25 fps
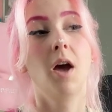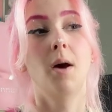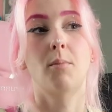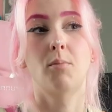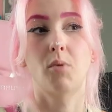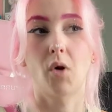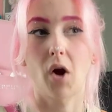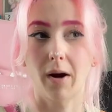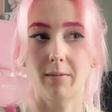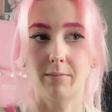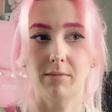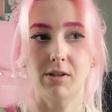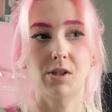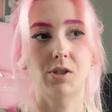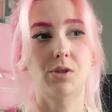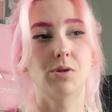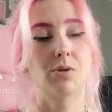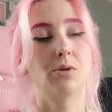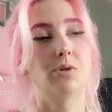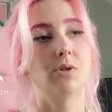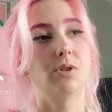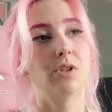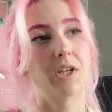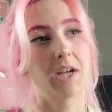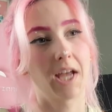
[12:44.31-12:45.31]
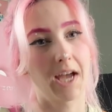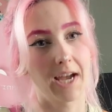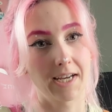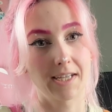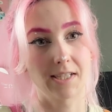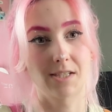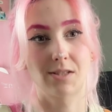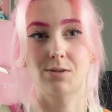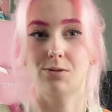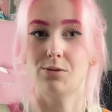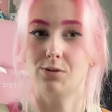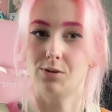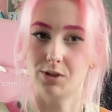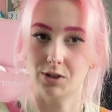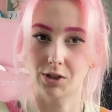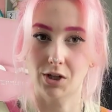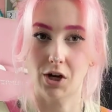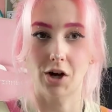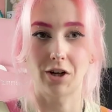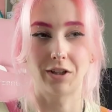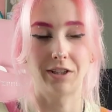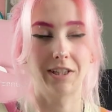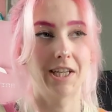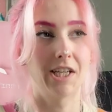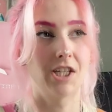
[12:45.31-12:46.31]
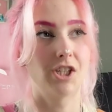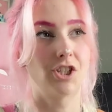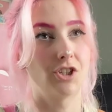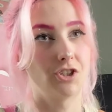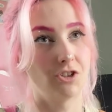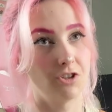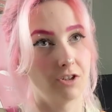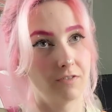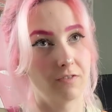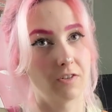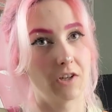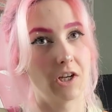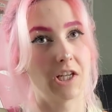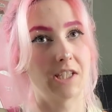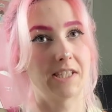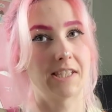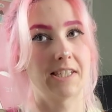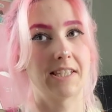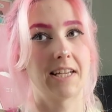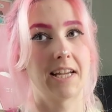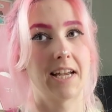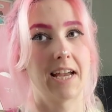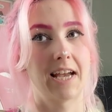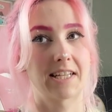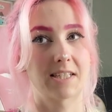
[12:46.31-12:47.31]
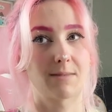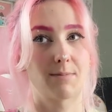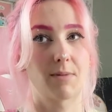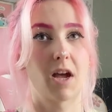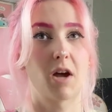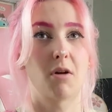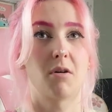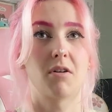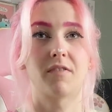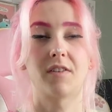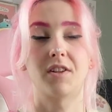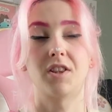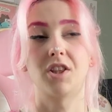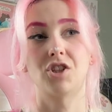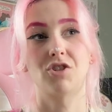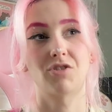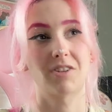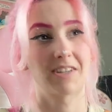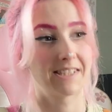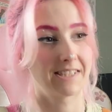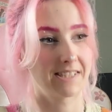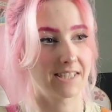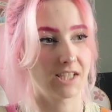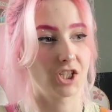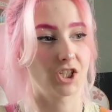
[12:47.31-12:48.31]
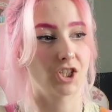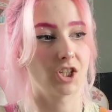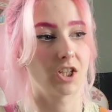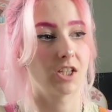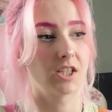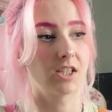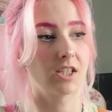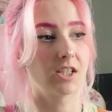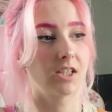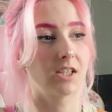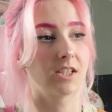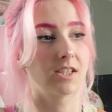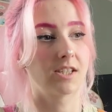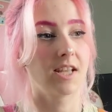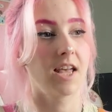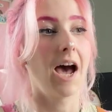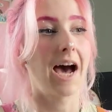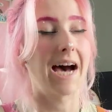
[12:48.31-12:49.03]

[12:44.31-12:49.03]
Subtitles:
primary school and high school and college and university, asked me how I found the transitions,